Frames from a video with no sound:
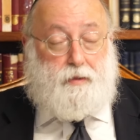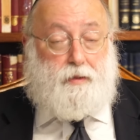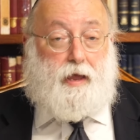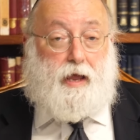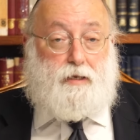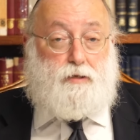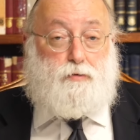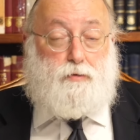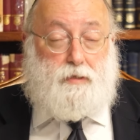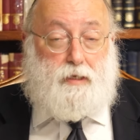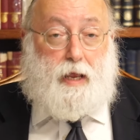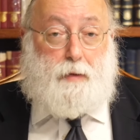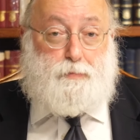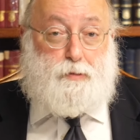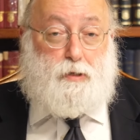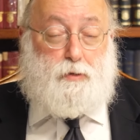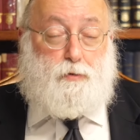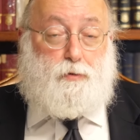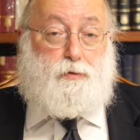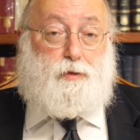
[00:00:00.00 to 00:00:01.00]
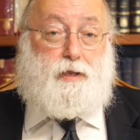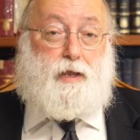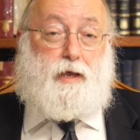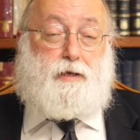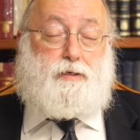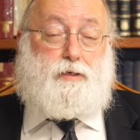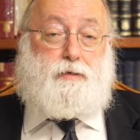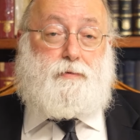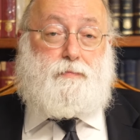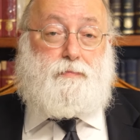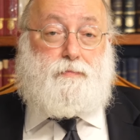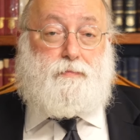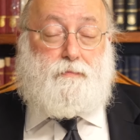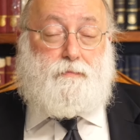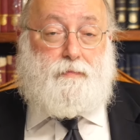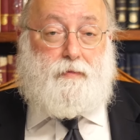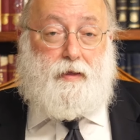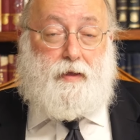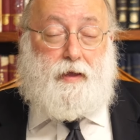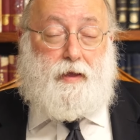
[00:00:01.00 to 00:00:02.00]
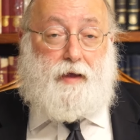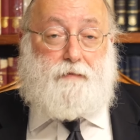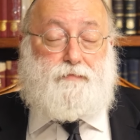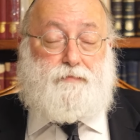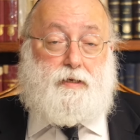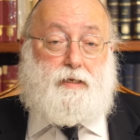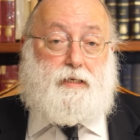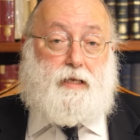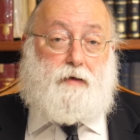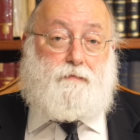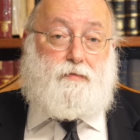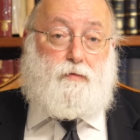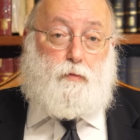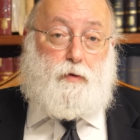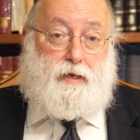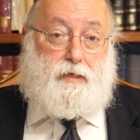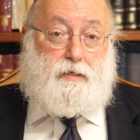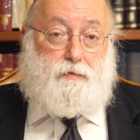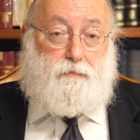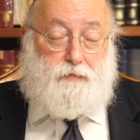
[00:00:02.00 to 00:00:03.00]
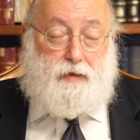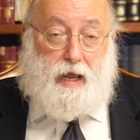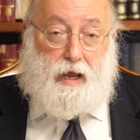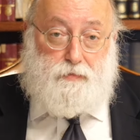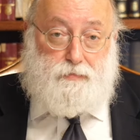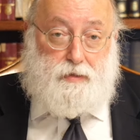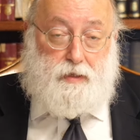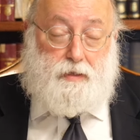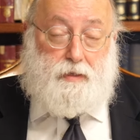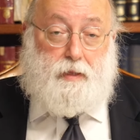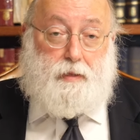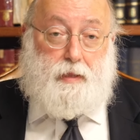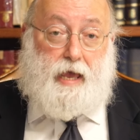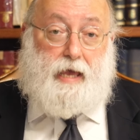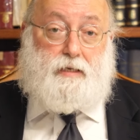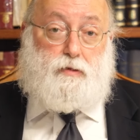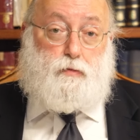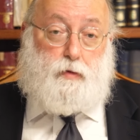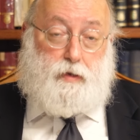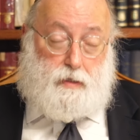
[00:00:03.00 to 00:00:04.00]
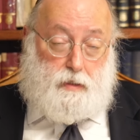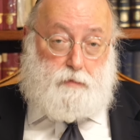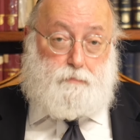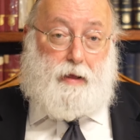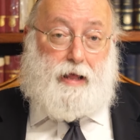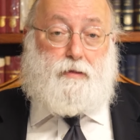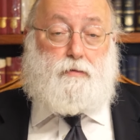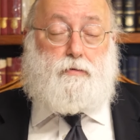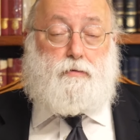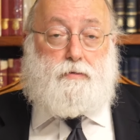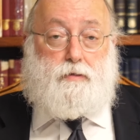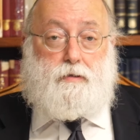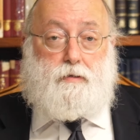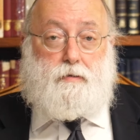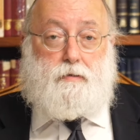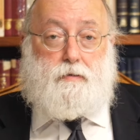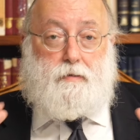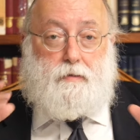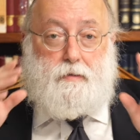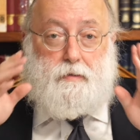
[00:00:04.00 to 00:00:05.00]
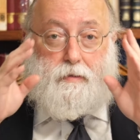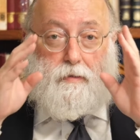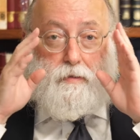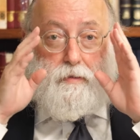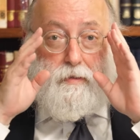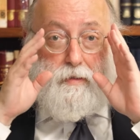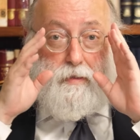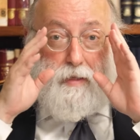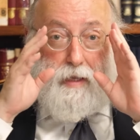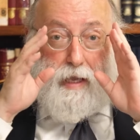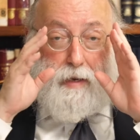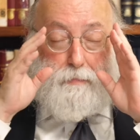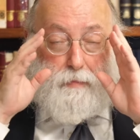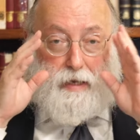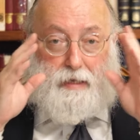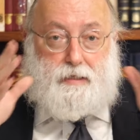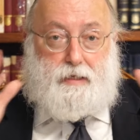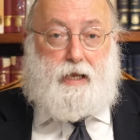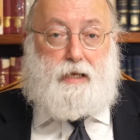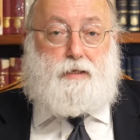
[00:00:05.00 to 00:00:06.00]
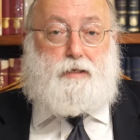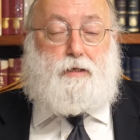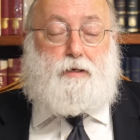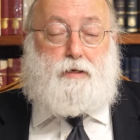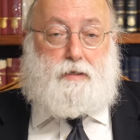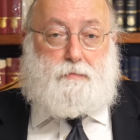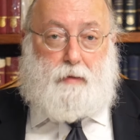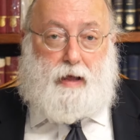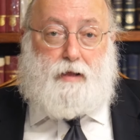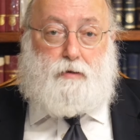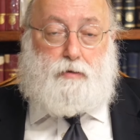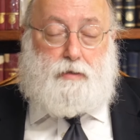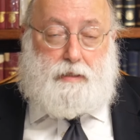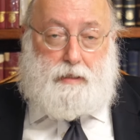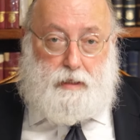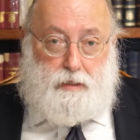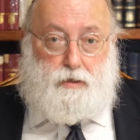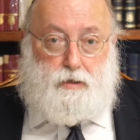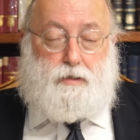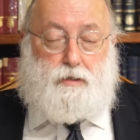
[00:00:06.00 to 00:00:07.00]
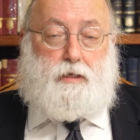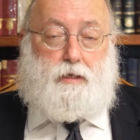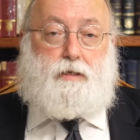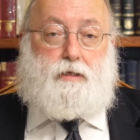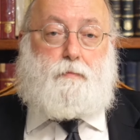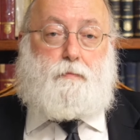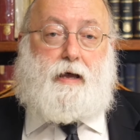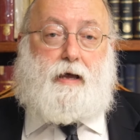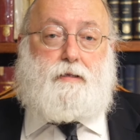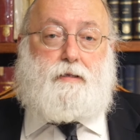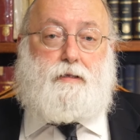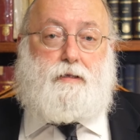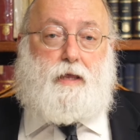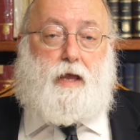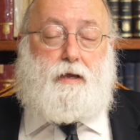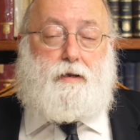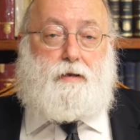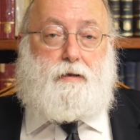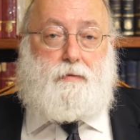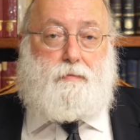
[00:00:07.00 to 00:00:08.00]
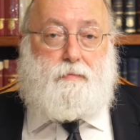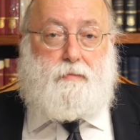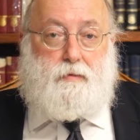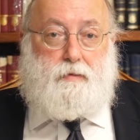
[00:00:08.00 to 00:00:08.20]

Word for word: The answer is absolutely yes. After seven weeks of counting, the last week is Malchus. And makes sense, because Malchus leads us into Matan Torah.